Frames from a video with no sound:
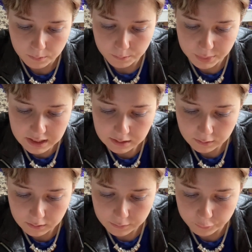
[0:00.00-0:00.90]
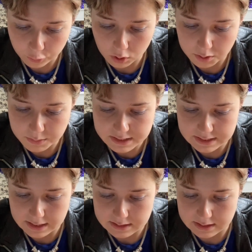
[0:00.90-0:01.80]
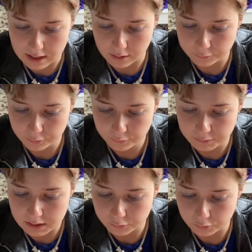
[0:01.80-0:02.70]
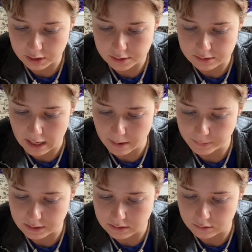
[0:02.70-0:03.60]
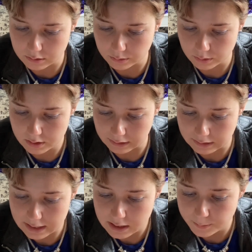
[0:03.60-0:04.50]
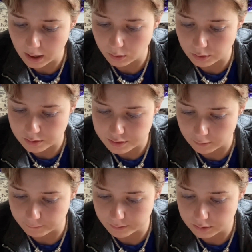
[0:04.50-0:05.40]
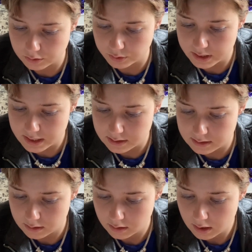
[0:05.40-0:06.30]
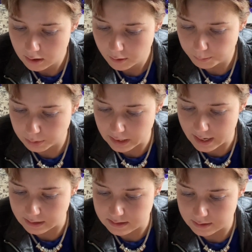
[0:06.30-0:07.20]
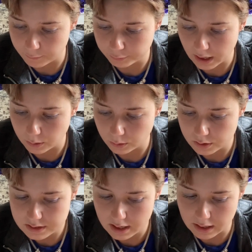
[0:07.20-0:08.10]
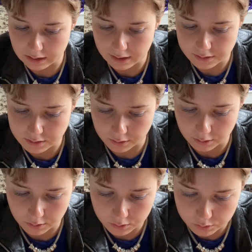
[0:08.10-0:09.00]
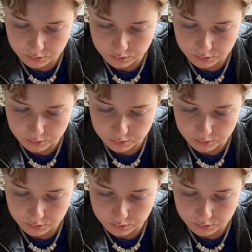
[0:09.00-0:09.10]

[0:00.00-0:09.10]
Be informed, stay safe, feel free to tap into the innate powers of trees, plants, and flowers, and let the